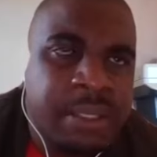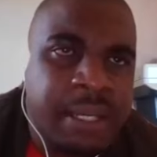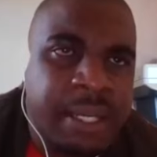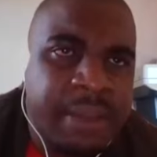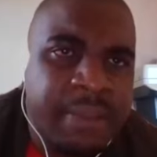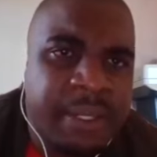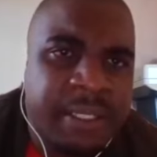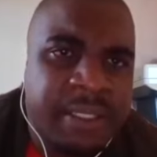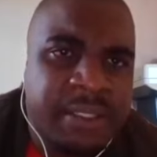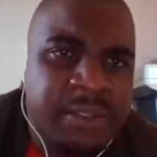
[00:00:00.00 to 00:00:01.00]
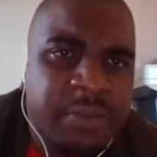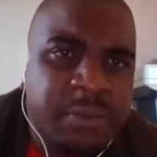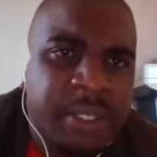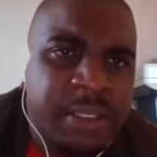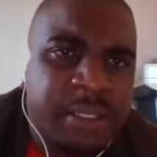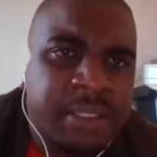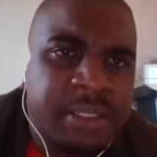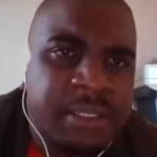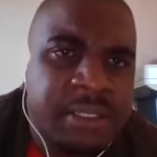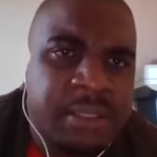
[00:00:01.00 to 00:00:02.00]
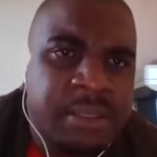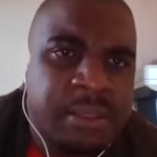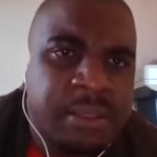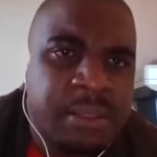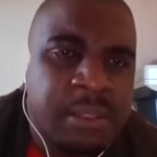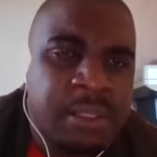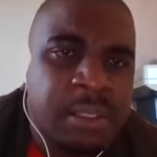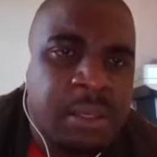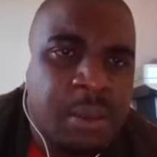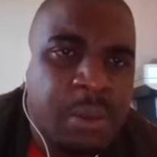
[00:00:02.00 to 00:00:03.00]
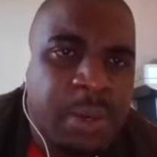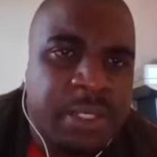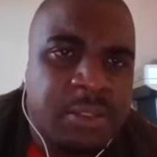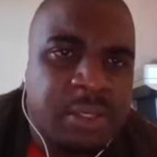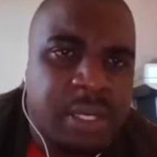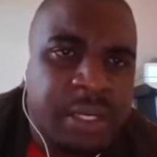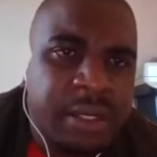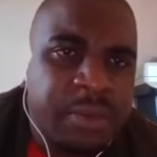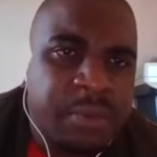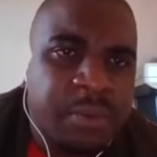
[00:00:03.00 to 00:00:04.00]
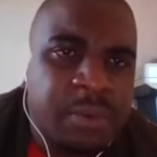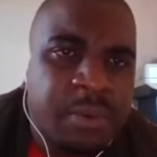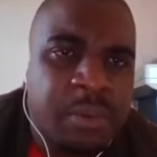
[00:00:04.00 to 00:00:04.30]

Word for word: crime against humanity, why intolerable,